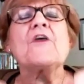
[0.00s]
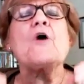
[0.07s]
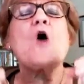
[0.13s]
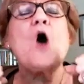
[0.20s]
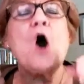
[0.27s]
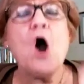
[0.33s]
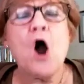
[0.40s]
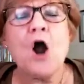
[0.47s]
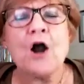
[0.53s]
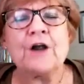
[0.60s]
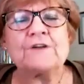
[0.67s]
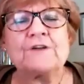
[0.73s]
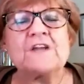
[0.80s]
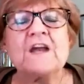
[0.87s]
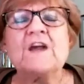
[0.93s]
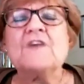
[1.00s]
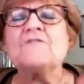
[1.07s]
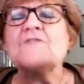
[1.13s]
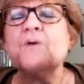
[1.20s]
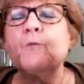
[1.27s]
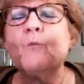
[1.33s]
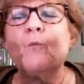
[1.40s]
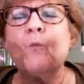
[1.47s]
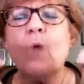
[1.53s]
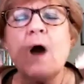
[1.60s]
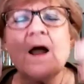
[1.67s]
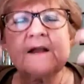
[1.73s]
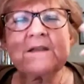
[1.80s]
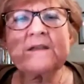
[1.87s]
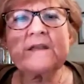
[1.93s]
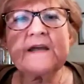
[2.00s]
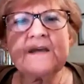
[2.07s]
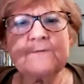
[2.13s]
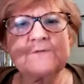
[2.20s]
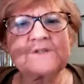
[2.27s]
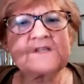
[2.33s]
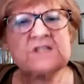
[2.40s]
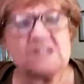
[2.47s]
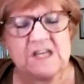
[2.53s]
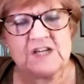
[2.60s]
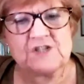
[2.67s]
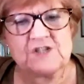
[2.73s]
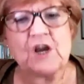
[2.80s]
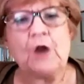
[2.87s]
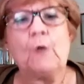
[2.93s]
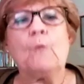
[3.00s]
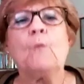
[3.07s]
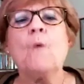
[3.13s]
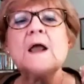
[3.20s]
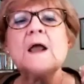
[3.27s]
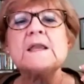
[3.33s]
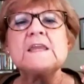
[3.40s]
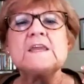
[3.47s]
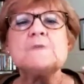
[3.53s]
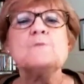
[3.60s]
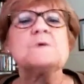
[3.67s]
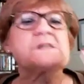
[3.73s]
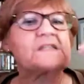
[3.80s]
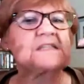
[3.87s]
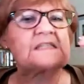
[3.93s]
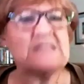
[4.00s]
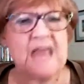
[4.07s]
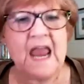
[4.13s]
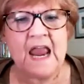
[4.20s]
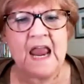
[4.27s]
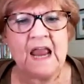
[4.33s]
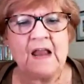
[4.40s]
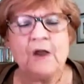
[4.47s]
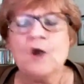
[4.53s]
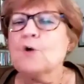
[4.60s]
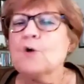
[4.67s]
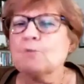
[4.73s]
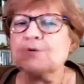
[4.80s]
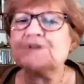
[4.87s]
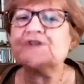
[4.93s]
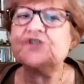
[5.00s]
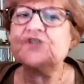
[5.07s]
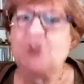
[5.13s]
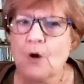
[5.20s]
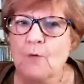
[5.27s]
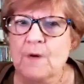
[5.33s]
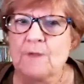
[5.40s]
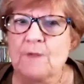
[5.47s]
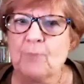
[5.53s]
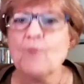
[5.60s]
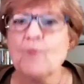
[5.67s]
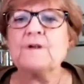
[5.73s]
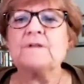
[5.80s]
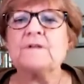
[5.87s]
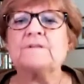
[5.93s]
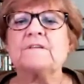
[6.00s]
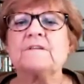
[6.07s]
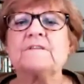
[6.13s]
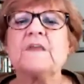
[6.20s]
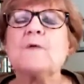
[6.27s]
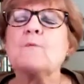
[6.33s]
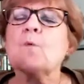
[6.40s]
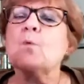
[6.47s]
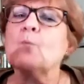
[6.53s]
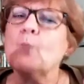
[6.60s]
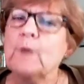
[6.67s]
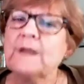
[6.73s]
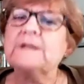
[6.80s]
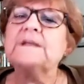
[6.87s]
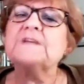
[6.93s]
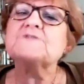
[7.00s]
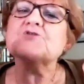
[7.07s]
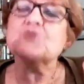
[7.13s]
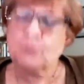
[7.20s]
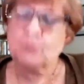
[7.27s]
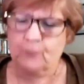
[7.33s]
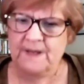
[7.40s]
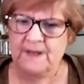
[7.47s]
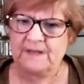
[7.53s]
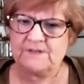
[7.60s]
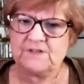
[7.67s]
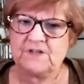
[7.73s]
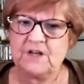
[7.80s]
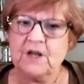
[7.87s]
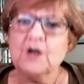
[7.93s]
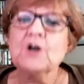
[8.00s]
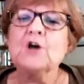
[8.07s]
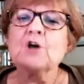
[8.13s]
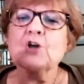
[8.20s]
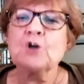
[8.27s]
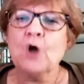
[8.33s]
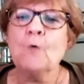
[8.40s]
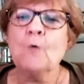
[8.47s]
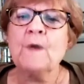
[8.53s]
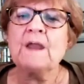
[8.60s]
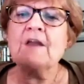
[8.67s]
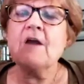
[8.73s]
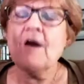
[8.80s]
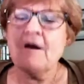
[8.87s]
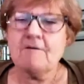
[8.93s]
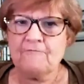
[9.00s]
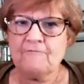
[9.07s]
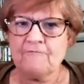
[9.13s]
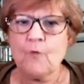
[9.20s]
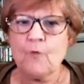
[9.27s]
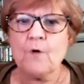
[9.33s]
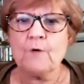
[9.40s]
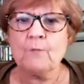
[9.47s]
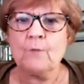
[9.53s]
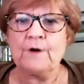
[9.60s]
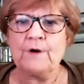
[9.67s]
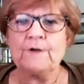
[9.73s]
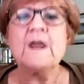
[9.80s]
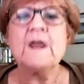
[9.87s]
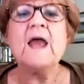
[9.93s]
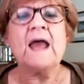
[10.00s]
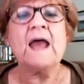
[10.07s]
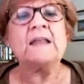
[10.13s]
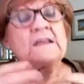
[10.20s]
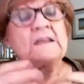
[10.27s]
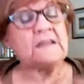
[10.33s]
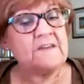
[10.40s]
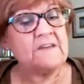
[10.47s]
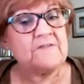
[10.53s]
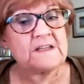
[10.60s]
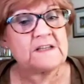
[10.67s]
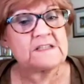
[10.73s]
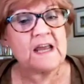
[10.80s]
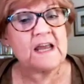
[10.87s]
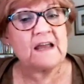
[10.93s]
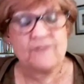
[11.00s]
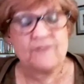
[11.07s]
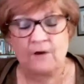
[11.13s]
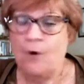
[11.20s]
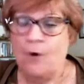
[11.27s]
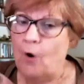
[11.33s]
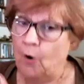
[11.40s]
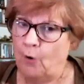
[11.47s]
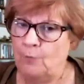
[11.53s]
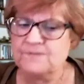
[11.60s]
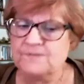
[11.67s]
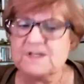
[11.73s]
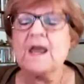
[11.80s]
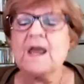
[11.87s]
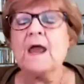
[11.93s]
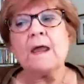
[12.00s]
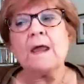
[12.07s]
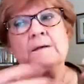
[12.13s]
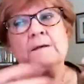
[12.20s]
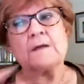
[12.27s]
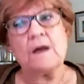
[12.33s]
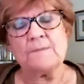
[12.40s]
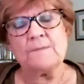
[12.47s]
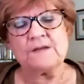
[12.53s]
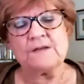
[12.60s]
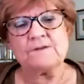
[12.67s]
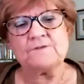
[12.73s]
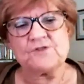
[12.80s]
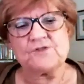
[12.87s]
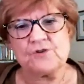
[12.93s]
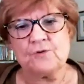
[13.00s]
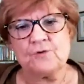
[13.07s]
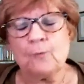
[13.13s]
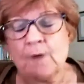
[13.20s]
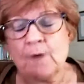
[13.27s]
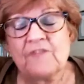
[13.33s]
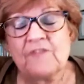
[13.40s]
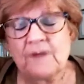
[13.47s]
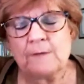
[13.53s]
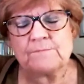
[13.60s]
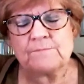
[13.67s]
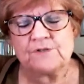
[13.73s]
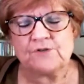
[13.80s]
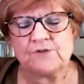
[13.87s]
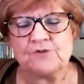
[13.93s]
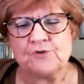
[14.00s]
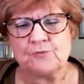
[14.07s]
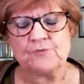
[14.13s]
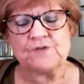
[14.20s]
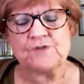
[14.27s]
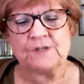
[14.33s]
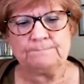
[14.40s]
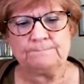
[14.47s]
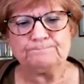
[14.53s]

heart that what he was teaching, what he was saying was so important that they were willing to risk going forward and leaving their homes and coming with him to Jerusalem.